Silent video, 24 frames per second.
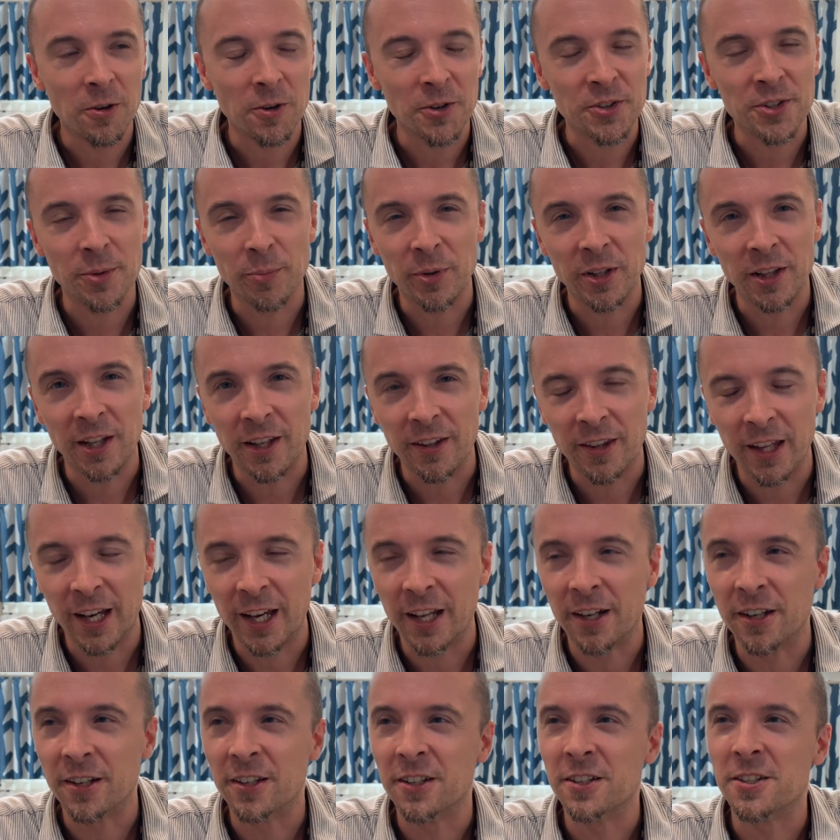or something
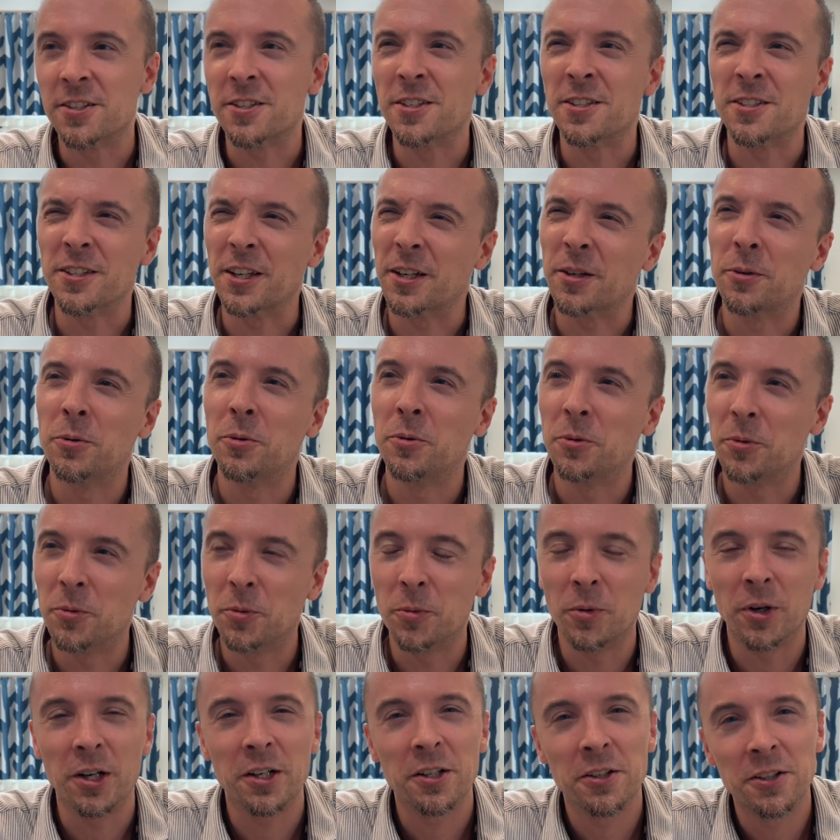like that, and it's like,
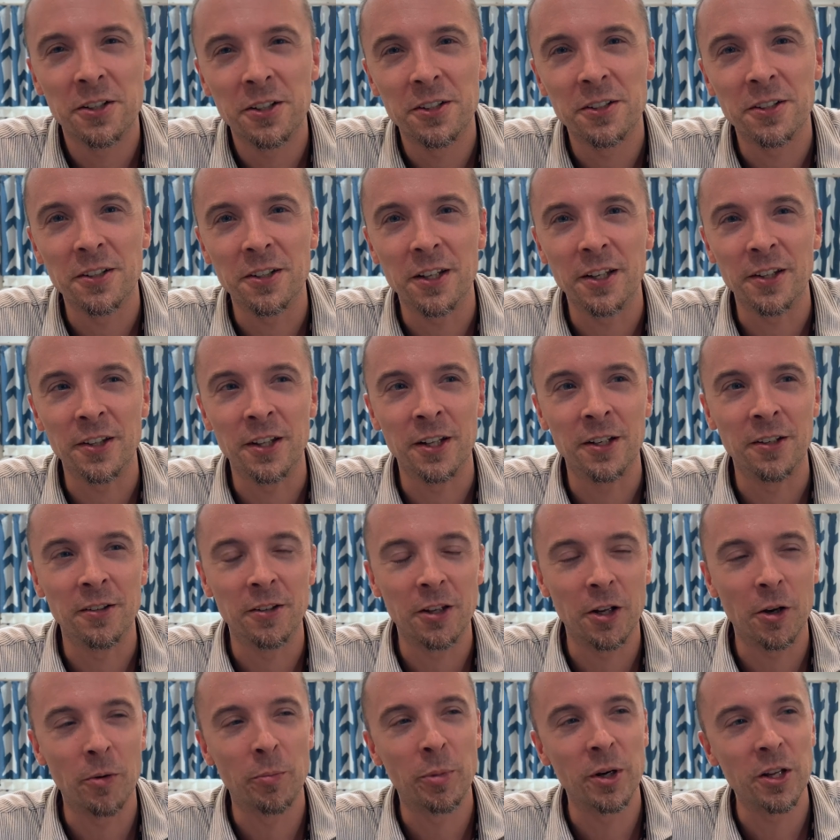what? And
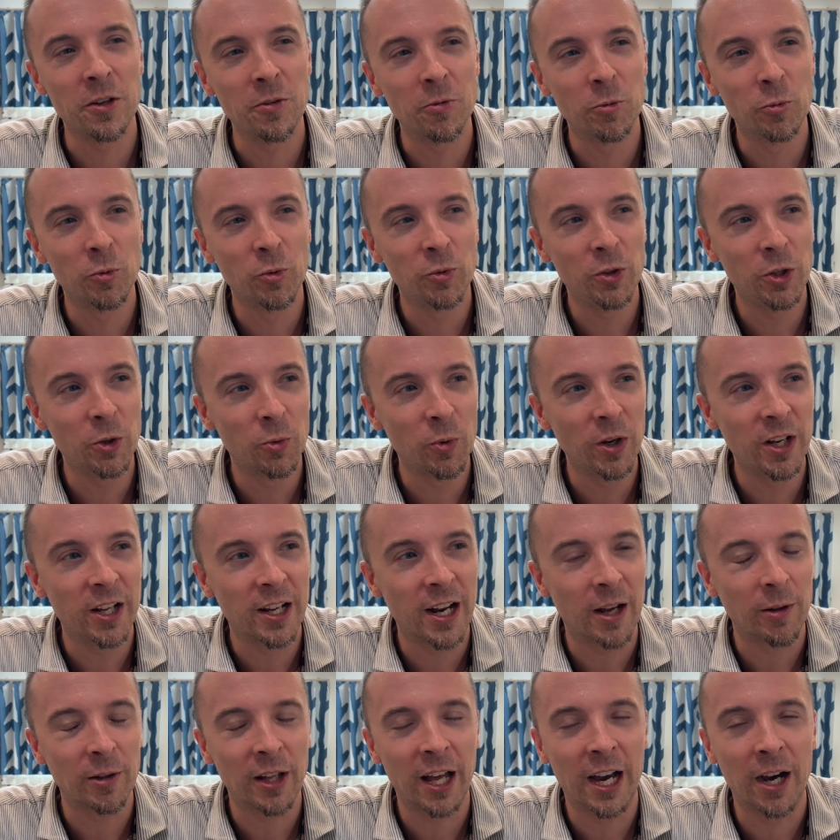then but
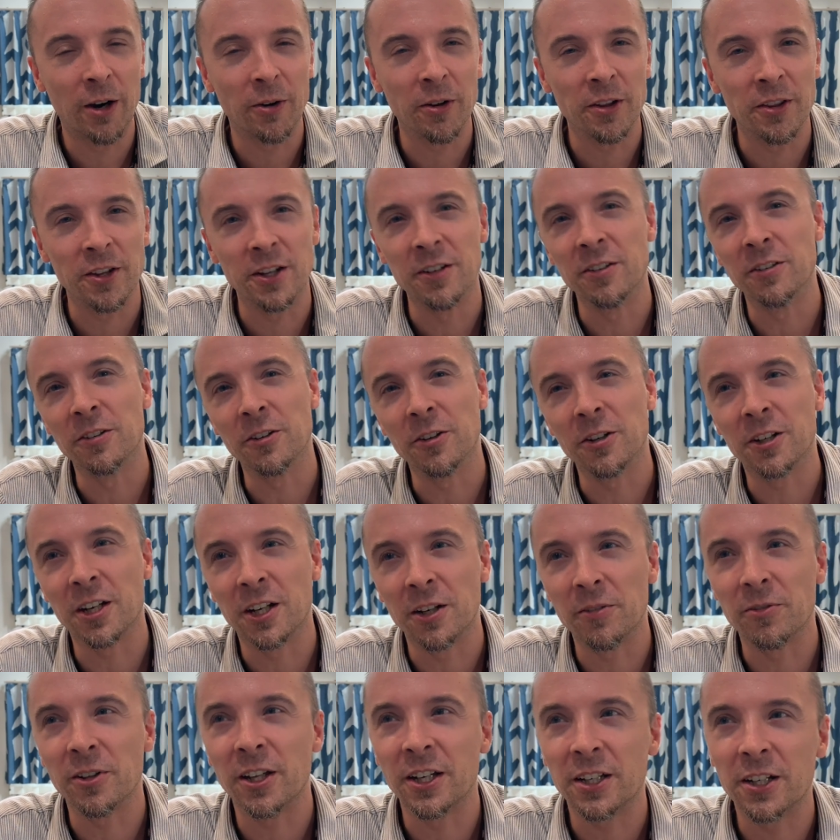you read it out loud, and then
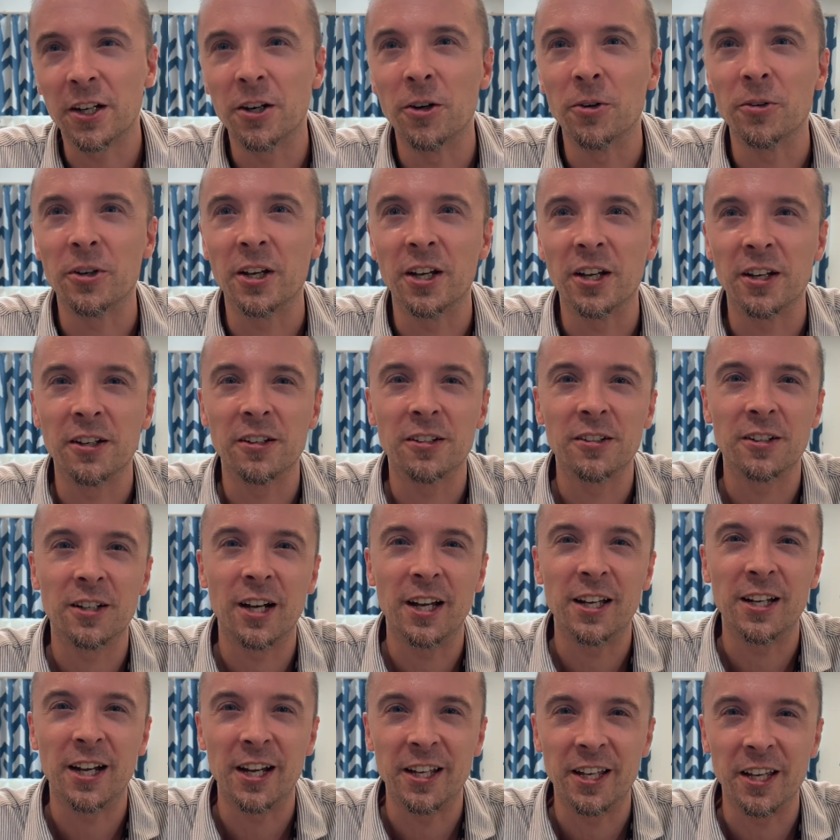you're kind of like, oh, okay,
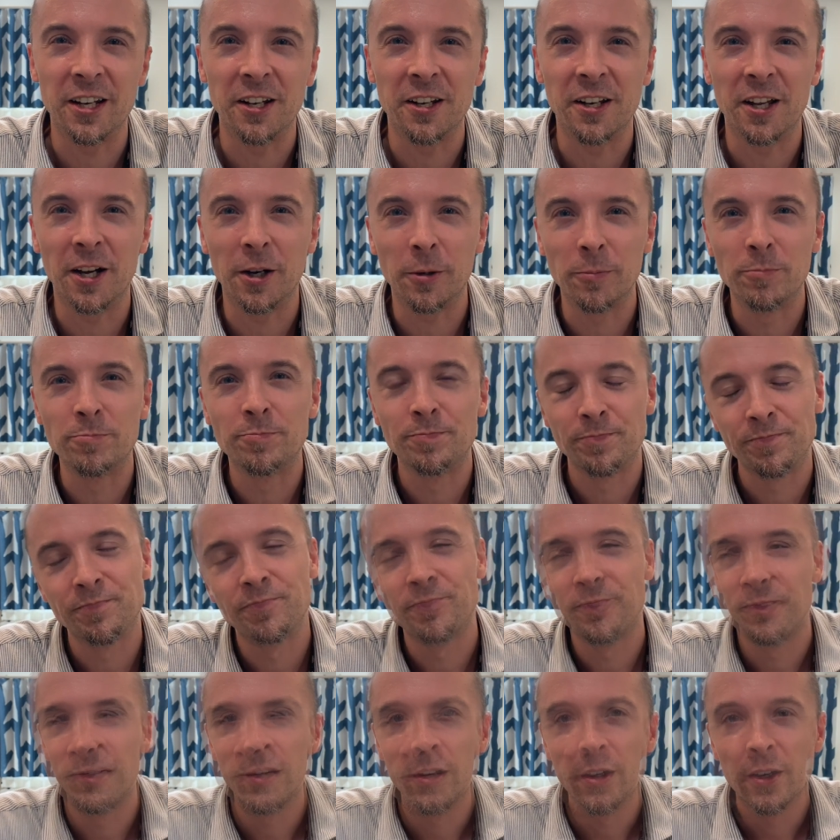I get it now.
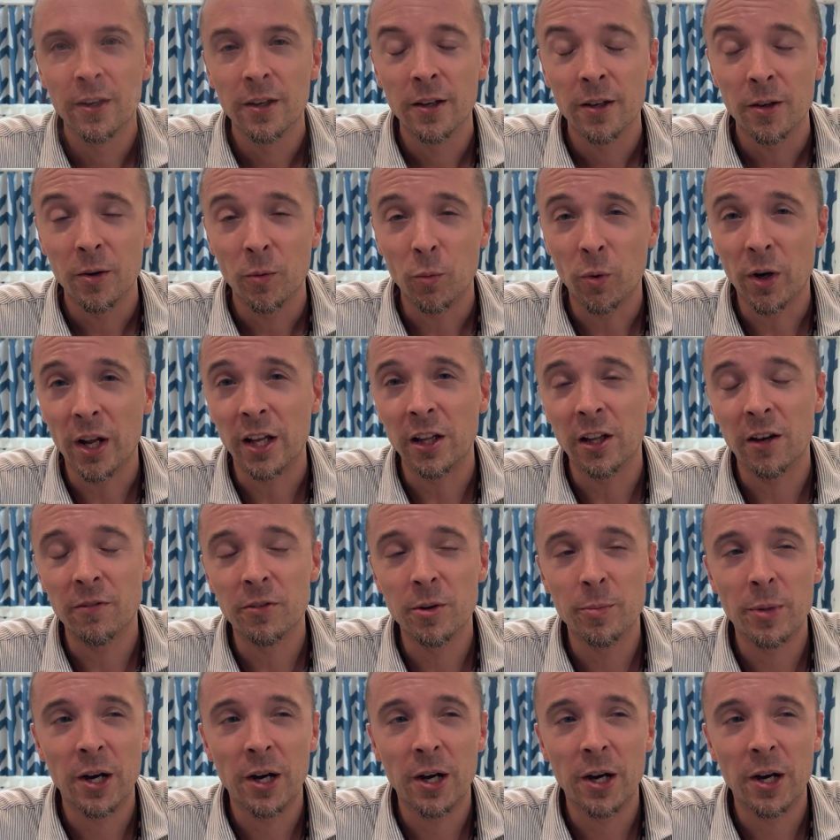What I